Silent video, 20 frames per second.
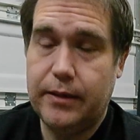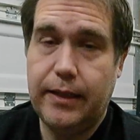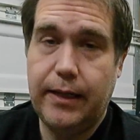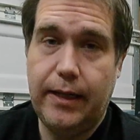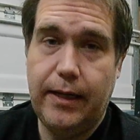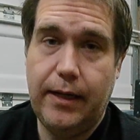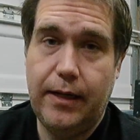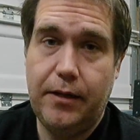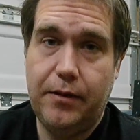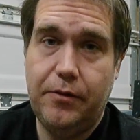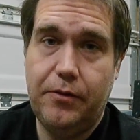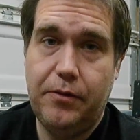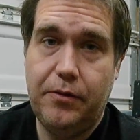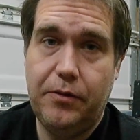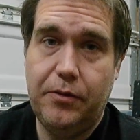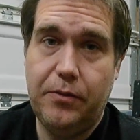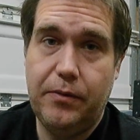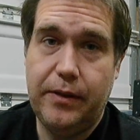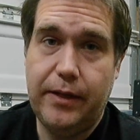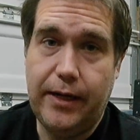get
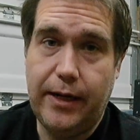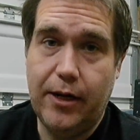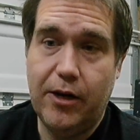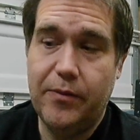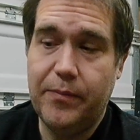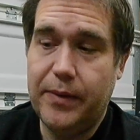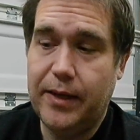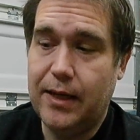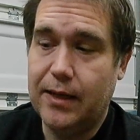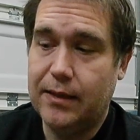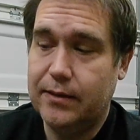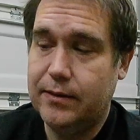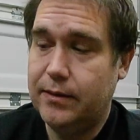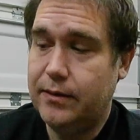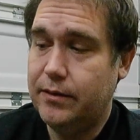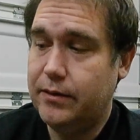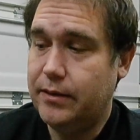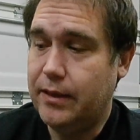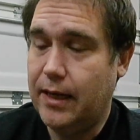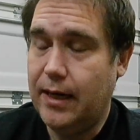into the air
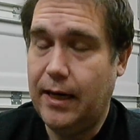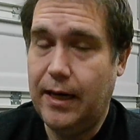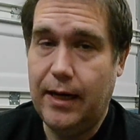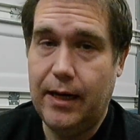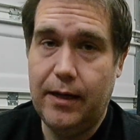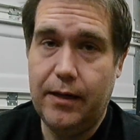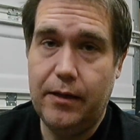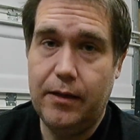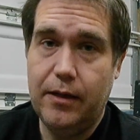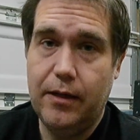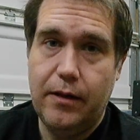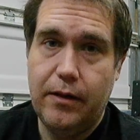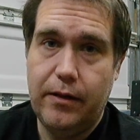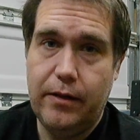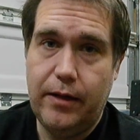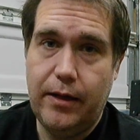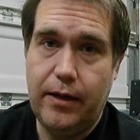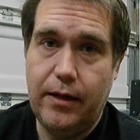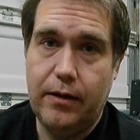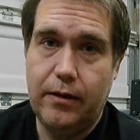boxes and
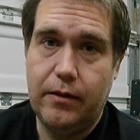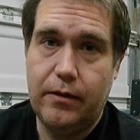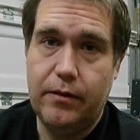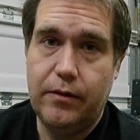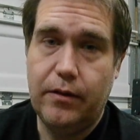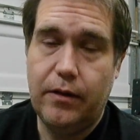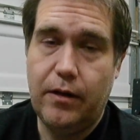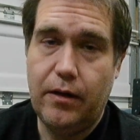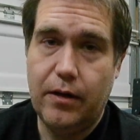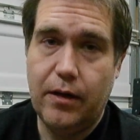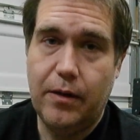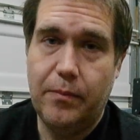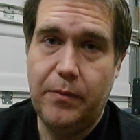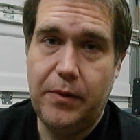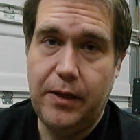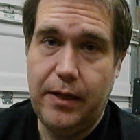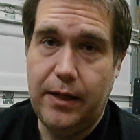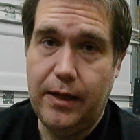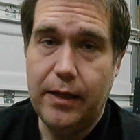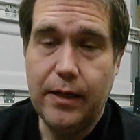then clog up
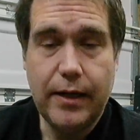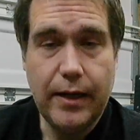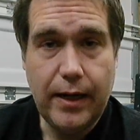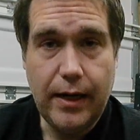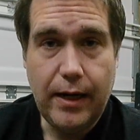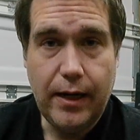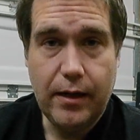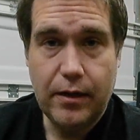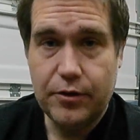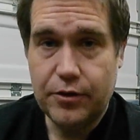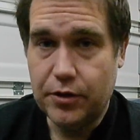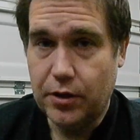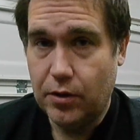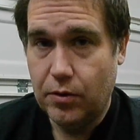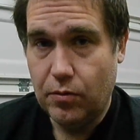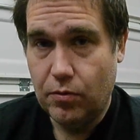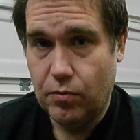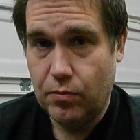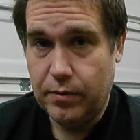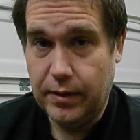the intake,
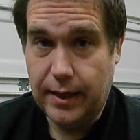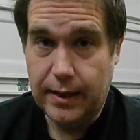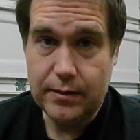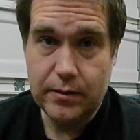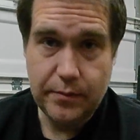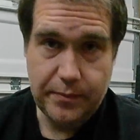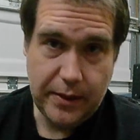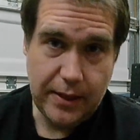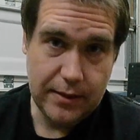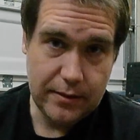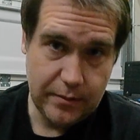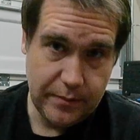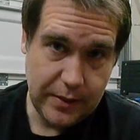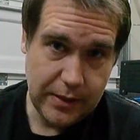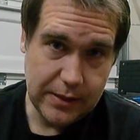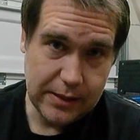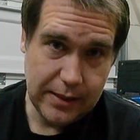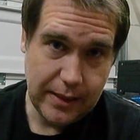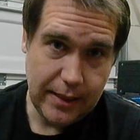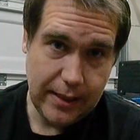so that's a
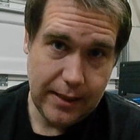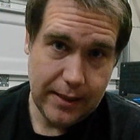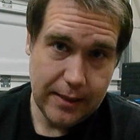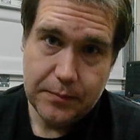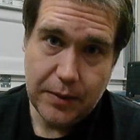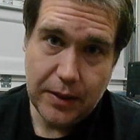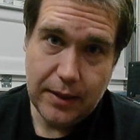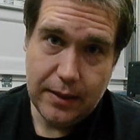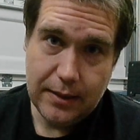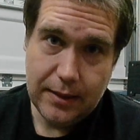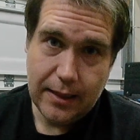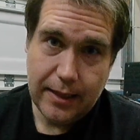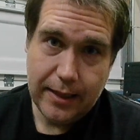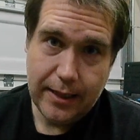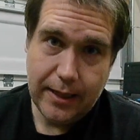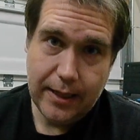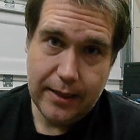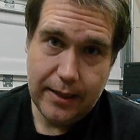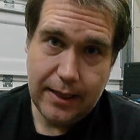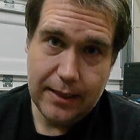possibility, but
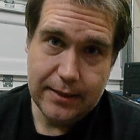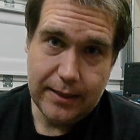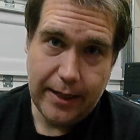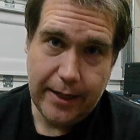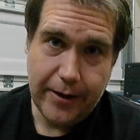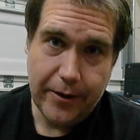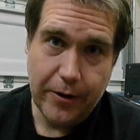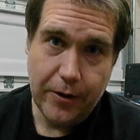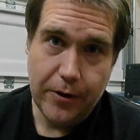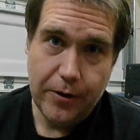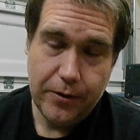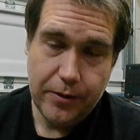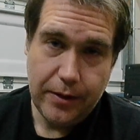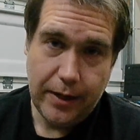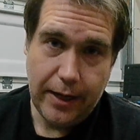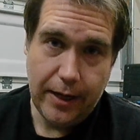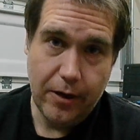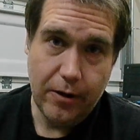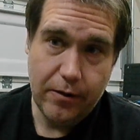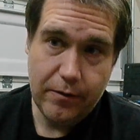again, that's air
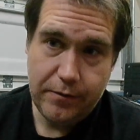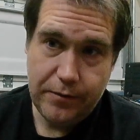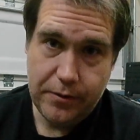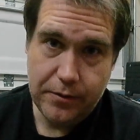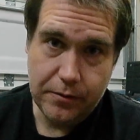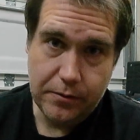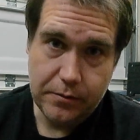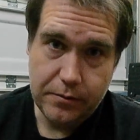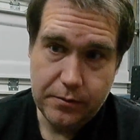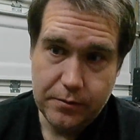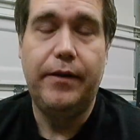air and fuel.